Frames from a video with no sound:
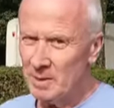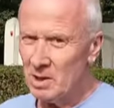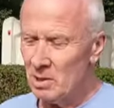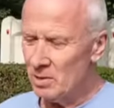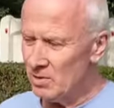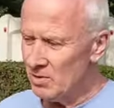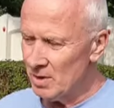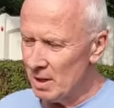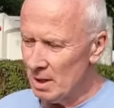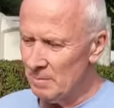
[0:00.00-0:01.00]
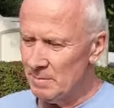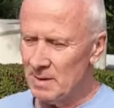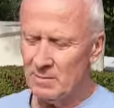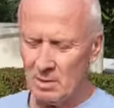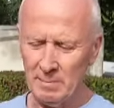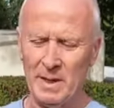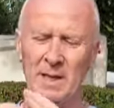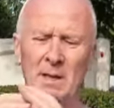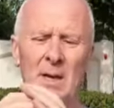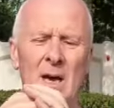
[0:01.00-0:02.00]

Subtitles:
because they've got a big